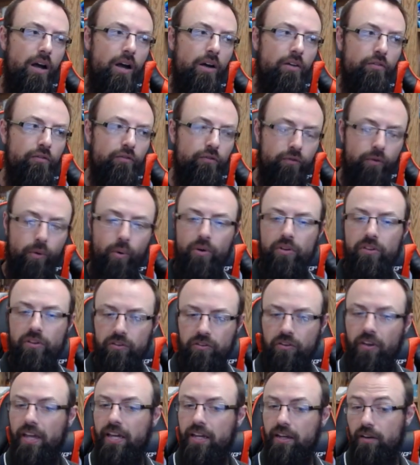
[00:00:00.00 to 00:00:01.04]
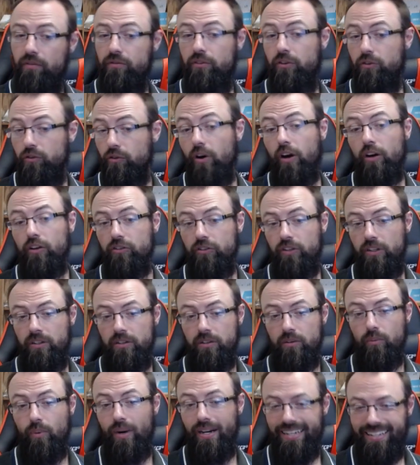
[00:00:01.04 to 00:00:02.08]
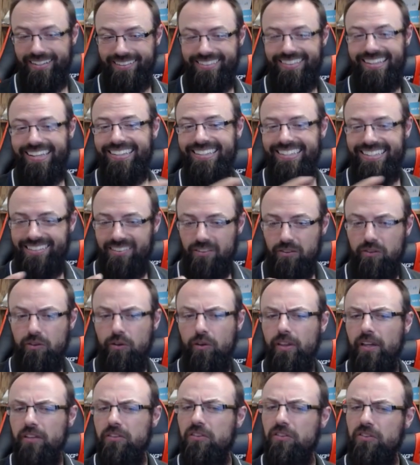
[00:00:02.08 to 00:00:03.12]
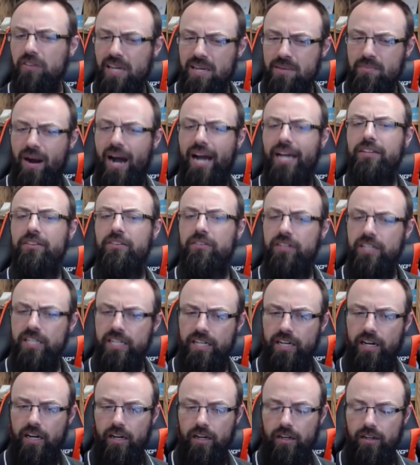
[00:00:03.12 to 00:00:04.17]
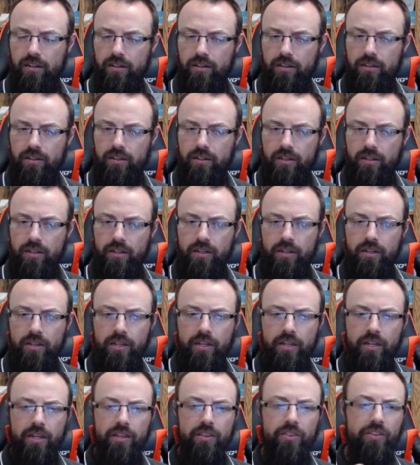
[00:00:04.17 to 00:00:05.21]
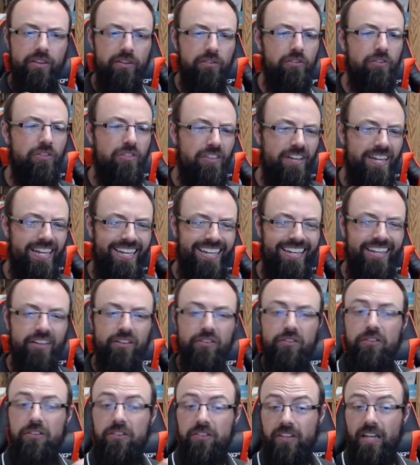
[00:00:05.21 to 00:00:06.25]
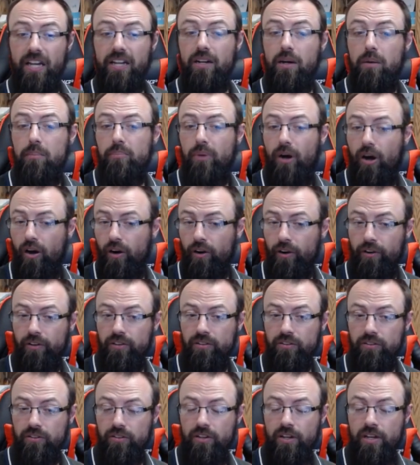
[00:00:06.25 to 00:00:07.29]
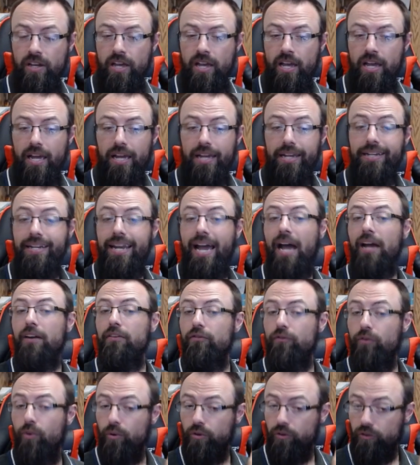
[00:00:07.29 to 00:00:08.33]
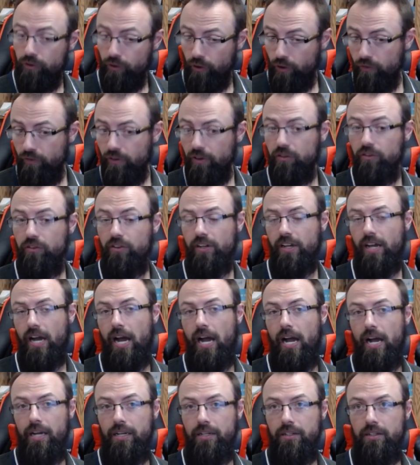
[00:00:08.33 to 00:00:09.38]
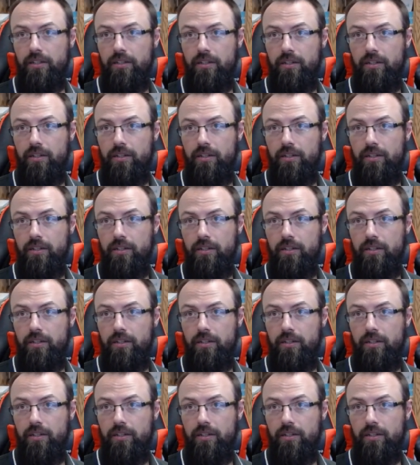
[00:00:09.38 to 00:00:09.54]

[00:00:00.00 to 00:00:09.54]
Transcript: for the sake of destruction, right? It's that it's still that same idea. This thing is set apart not for service to God,